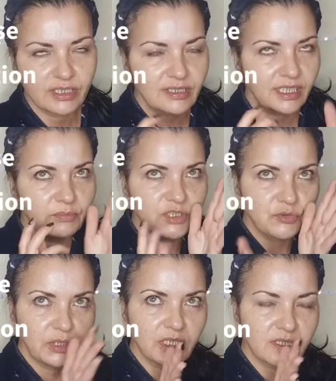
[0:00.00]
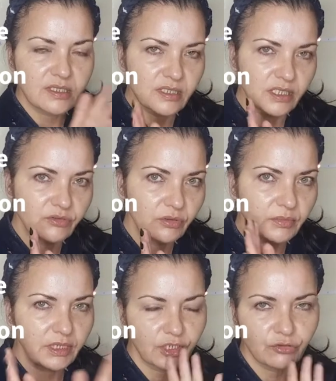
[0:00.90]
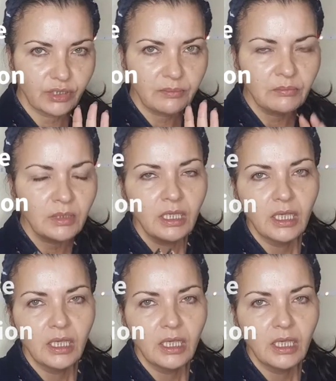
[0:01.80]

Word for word: It's like between a serum and a cream,